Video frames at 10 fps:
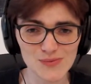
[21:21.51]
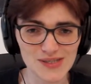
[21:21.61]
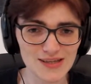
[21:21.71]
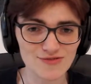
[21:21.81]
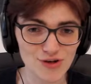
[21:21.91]
we
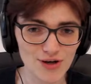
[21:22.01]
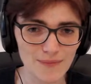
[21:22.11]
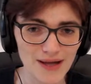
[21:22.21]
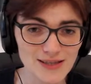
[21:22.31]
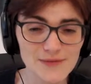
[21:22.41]
sent the wrong
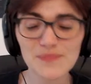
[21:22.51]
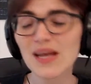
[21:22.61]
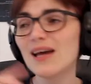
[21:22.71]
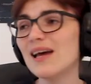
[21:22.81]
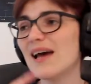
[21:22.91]
command.
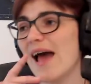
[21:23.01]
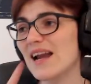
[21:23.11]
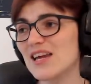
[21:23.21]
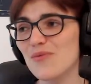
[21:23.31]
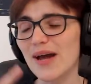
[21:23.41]

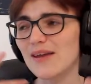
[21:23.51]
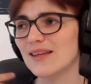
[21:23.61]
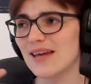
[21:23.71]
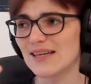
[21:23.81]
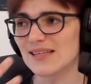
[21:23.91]
Anyway,
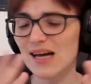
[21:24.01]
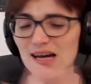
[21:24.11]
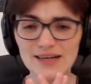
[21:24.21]
yes,